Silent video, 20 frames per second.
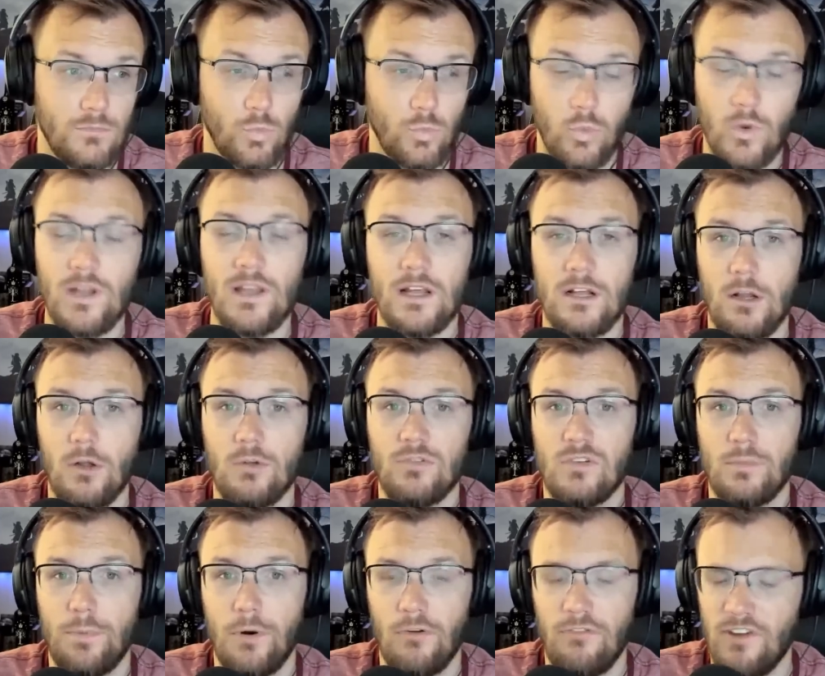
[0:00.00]
really close
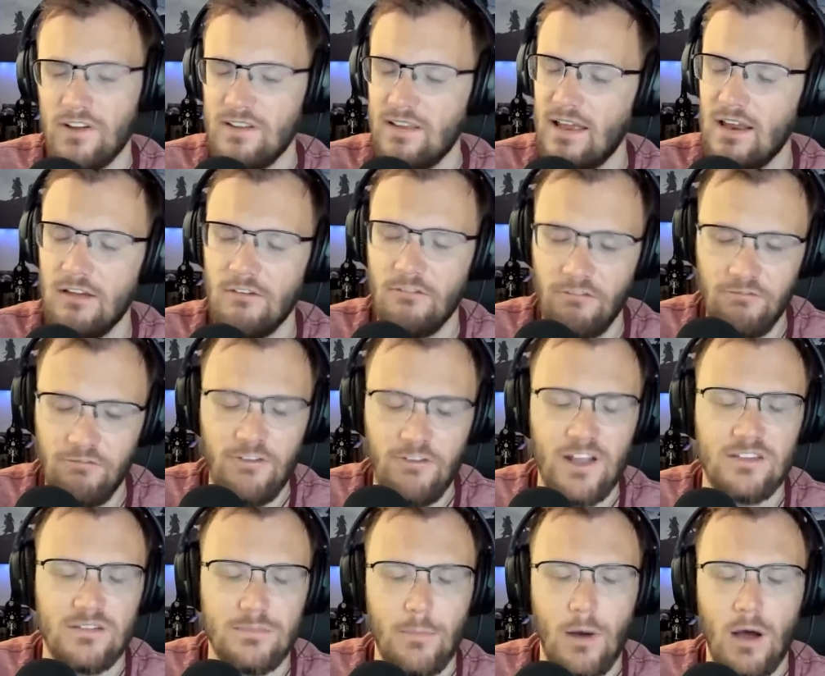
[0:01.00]
to perfect, and it
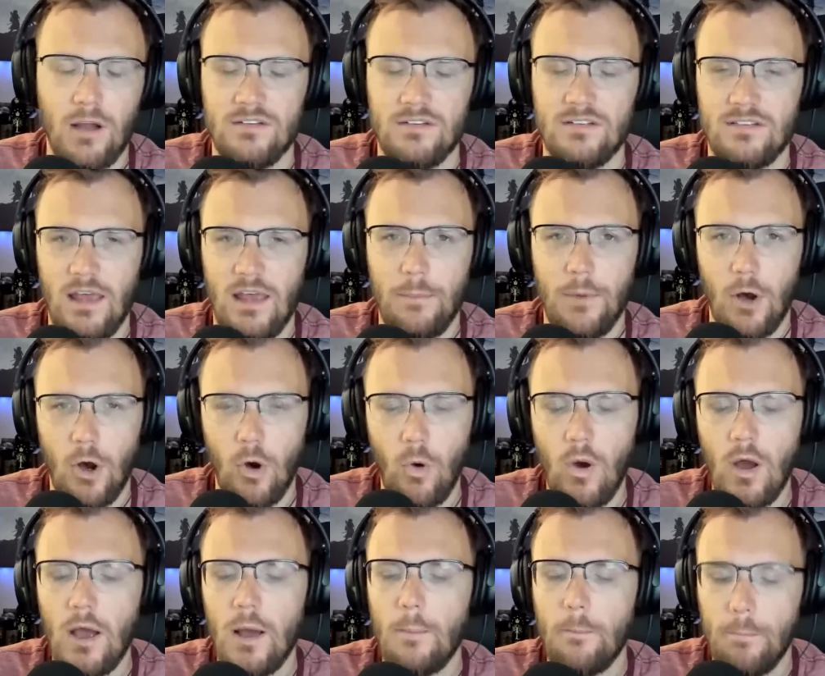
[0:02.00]
fits Monte's
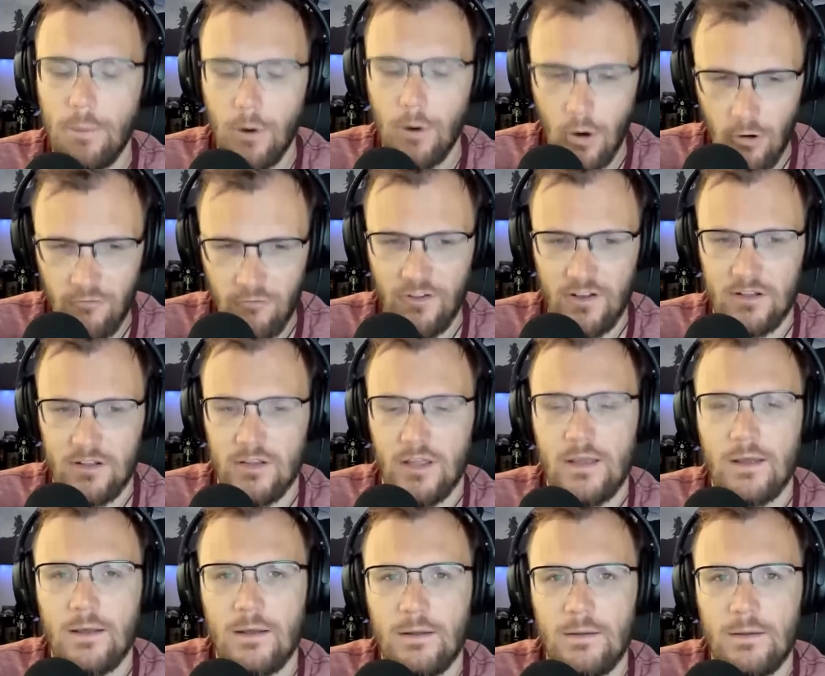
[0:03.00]
MO perfectly.